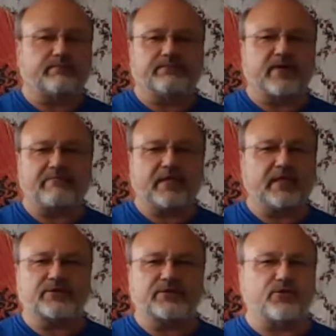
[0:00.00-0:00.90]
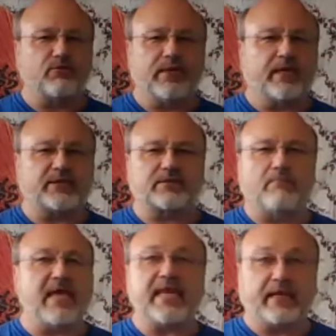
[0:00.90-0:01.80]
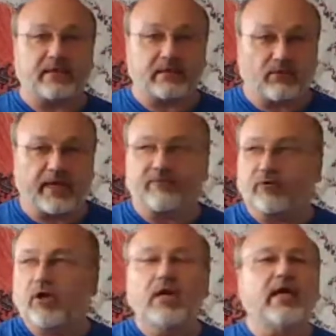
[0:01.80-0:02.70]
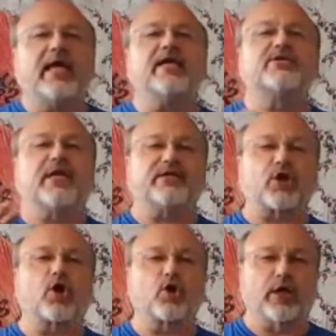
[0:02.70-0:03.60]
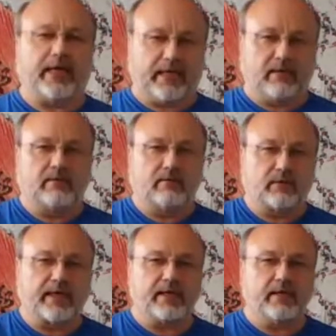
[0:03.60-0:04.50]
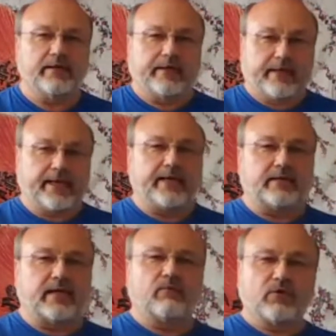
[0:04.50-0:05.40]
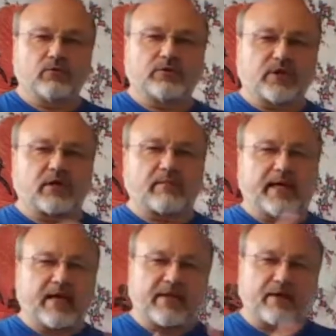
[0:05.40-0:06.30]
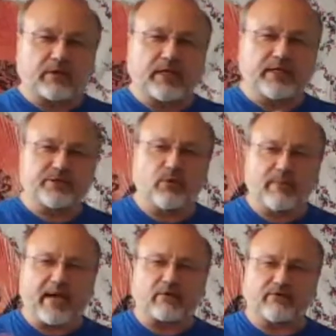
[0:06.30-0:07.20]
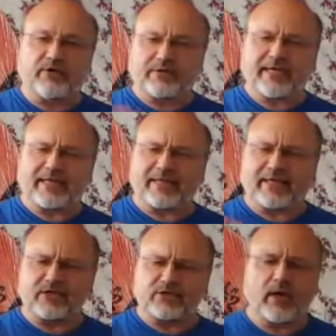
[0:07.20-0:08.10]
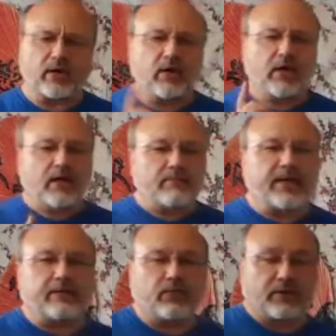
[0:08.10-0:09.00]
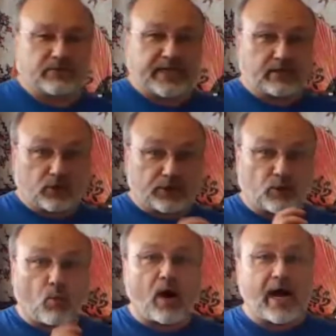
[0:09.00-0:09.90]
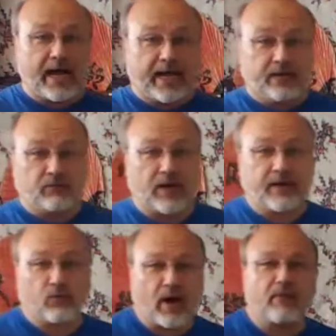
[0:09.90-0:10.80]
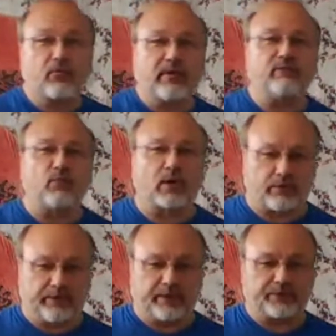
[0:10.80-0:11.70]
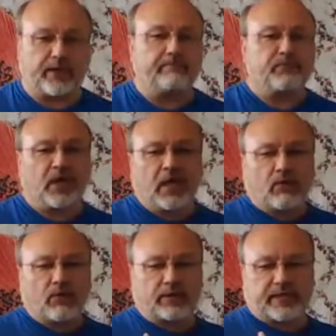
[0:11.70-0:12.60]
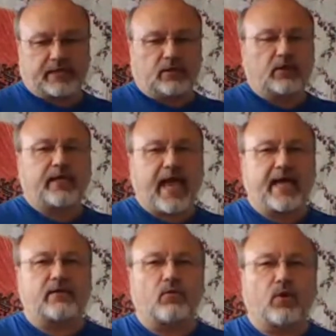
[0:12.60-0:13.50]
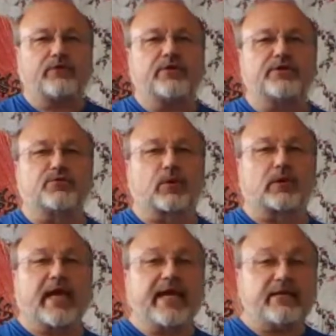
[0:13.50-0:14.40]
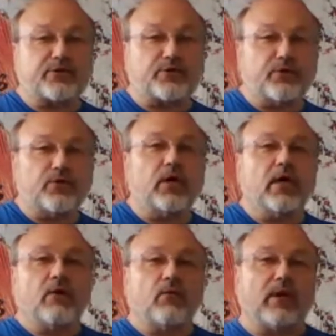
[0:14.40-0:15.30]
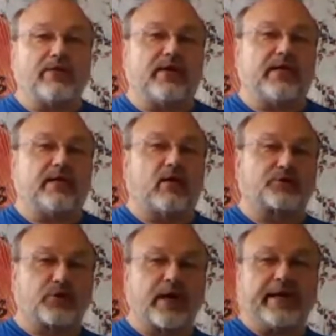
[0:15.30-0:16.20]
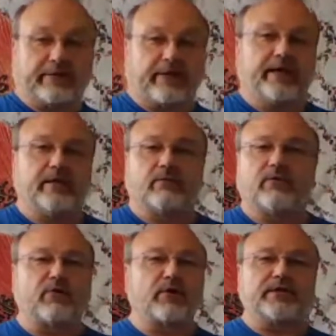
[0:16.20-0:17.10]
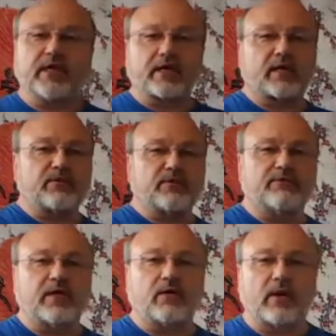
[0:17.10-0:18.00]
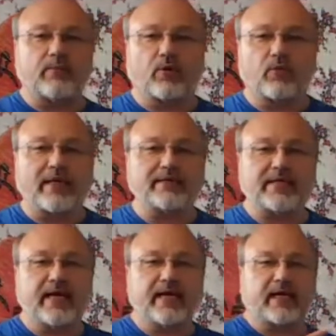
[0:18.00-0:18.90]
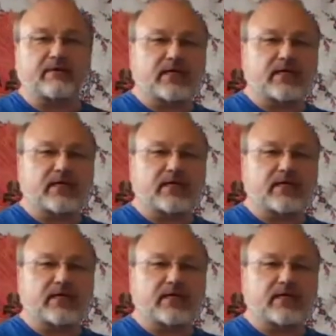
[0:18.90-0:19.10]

5 minutes, 2 minutes, a minute, whatever, is an eternity, okay? And we'll talk about how that relates to a battlefield kind of thing as well. But we're going to take a look at the why, right? Why would we even want to learn this, right? We're going to take a look at what this is related to within our training, right? We've already done a couple of Whiteboard Wednesday kind